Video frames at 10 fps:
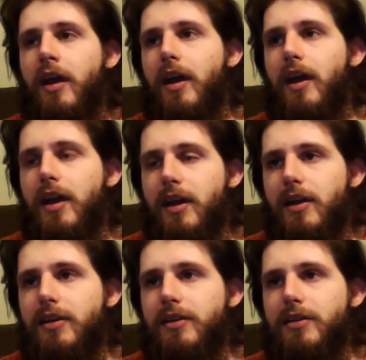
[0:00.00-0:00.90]

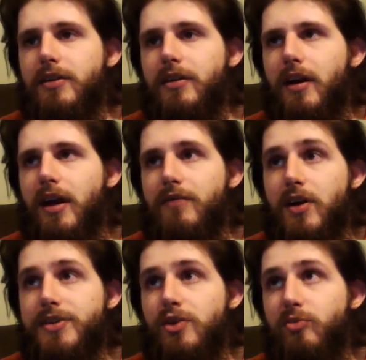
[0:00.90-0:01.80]
And I've
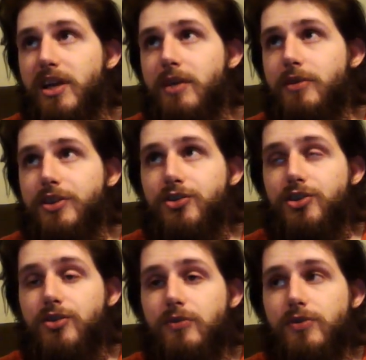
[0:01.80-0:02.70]
also been able to
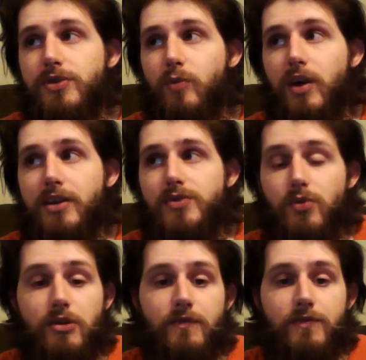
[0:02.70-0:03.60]
choose what
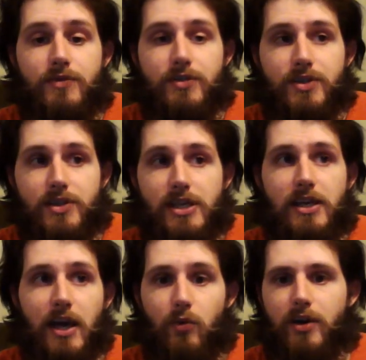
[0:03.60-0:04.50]
sort of scene
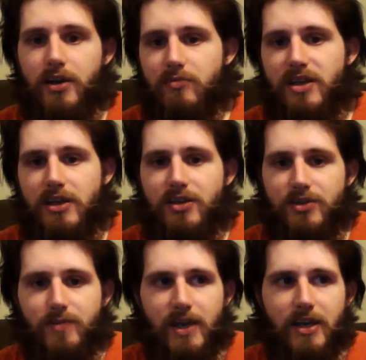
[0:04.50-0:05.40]
I wanted to be in
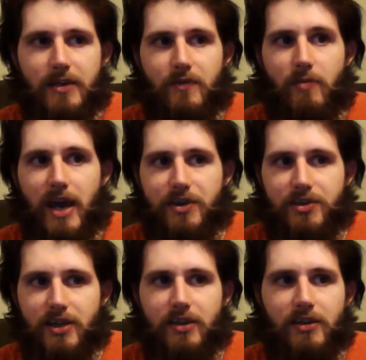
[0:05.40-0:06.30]
just by kind of
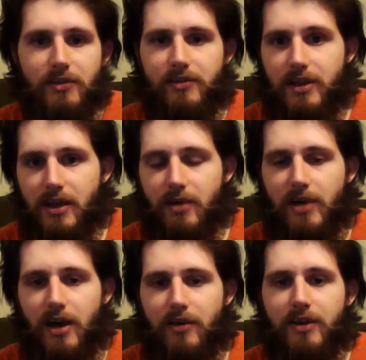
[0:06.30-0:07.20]
imagining it or thinking
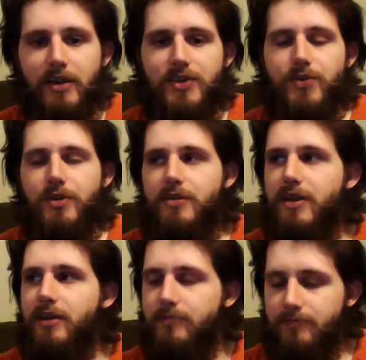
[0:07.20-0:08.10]
about it, that sort of
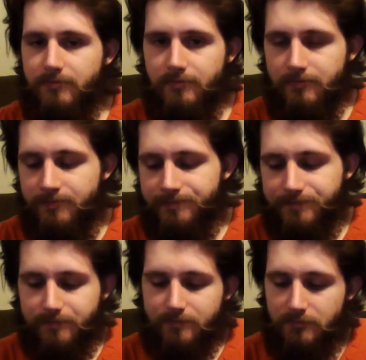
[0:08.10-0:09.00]
thing,
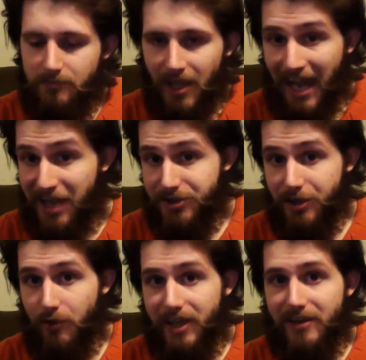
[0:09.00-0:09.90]
as you're
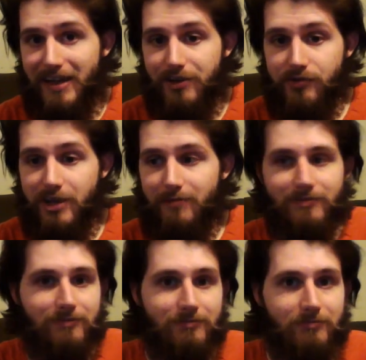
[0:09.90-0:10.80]
going into that dream,
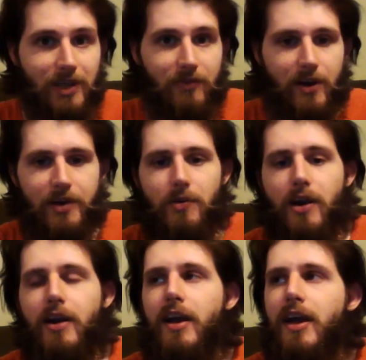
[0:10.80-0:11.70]
and there you are.